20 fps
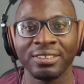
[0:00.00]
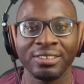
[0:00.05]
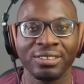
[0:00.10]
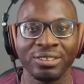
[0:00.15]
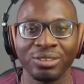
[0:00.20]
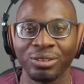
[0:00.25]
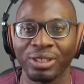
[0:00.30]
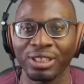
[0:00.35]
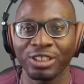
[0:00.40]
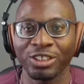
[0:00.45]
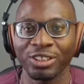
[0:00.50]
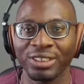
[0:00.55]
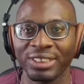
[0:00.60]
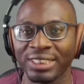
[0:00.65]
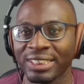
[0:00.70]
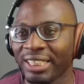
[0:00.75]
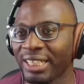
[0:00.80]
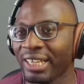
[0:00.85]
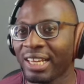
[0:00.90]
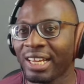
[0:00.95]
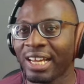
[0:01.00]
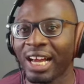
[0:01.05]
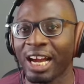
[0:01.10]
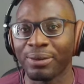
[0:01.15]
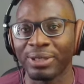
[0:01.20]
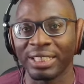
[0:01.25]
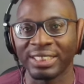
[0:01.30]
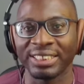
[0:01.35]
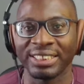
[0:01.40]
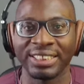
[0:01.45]
So I don't see how
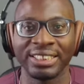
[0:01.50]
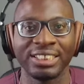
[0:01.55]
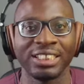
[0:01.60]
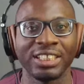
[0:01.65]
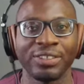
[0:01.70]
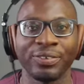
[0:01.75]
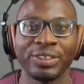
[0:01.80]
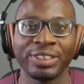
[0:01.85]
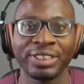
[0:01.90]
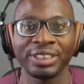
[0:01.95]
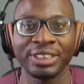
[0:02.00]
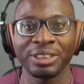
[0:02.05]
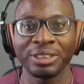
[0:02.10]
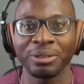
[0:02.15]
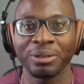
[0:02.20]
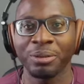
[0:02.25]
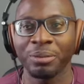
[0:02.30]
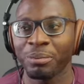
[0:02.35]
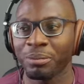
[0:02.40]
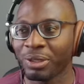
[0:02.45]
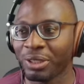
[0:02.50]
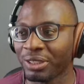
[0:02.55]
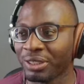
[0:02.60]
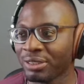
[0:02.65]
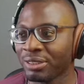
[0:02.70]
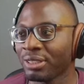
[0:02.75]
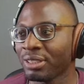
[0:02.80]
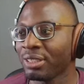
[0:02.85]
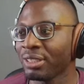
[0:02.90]
that is a disadvantage, because